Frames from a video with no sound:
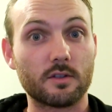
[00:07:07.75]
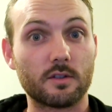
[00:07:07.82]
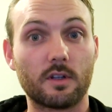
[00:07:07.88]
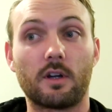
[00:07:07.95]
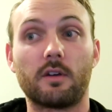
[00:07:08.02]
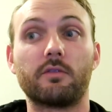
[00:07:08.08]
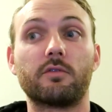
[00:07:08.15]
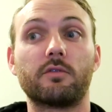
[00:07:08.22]
that
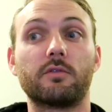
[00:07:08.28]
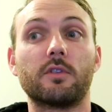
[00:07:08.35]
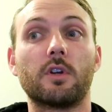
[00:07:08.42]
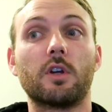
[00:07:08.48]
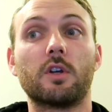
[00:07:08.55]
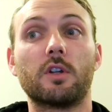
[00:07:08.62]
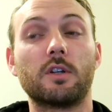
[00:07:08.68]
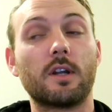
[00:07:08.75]

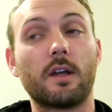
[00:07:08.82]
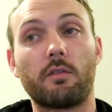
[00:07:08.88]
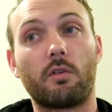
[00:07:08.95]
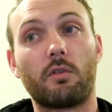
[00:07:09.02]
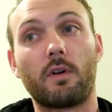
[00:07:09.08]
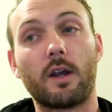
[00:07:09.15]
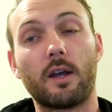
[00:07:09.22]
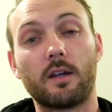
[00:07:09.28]
I've
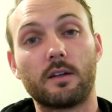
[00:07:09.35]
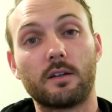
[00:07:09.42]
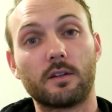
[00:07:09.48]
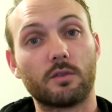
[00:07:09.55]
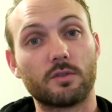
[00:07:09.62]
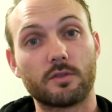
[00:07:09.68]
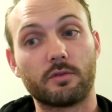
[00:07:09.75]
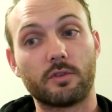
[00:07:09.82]
never ran. That
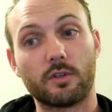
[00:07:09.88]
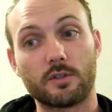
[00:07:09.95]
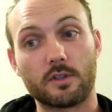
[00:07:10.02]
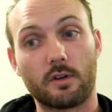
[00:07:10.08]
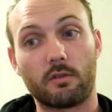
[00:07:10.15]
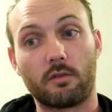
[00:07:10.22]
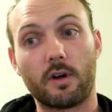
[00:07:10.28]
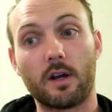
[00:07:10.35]
was the first
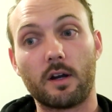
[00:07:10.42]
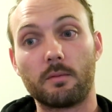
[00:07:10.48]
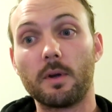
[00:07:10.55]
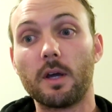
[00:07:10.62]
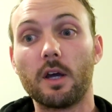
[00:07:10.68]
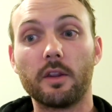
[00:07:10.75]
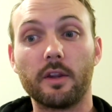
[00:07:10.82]
time I ran them.